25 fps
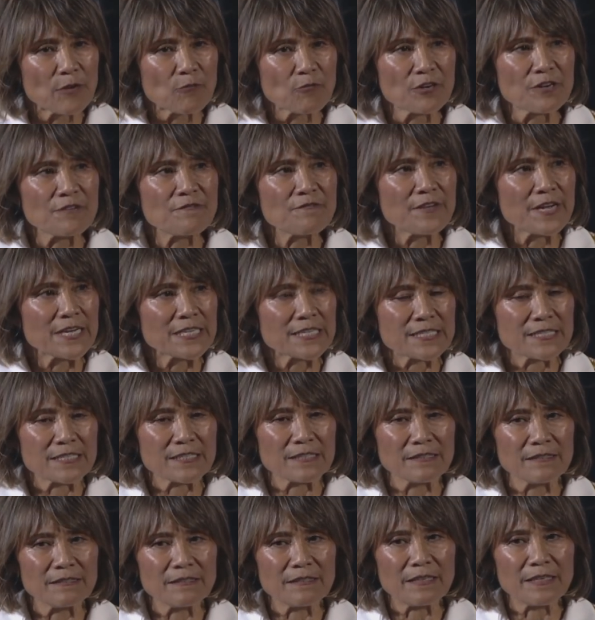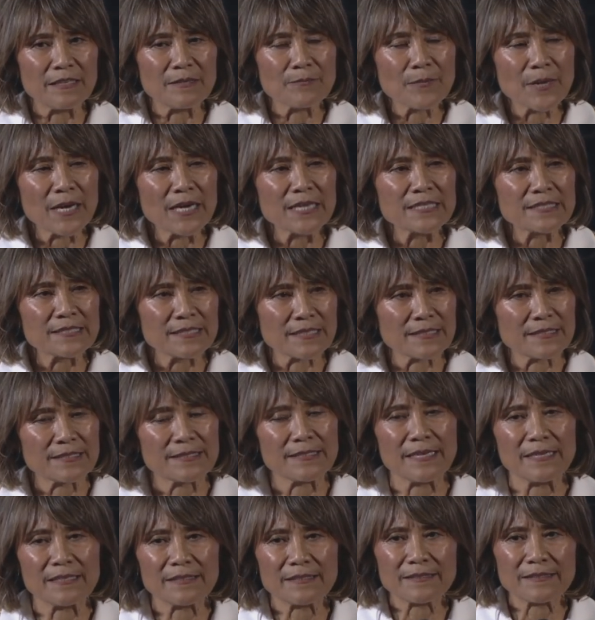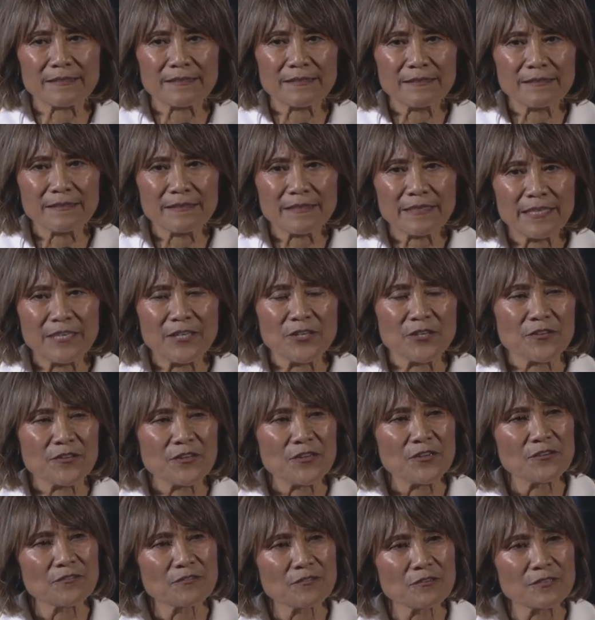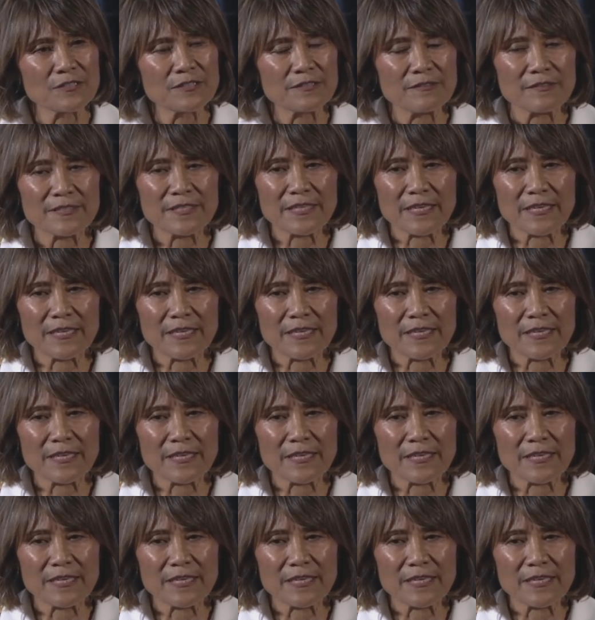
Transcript: that were invested in my success here at the University of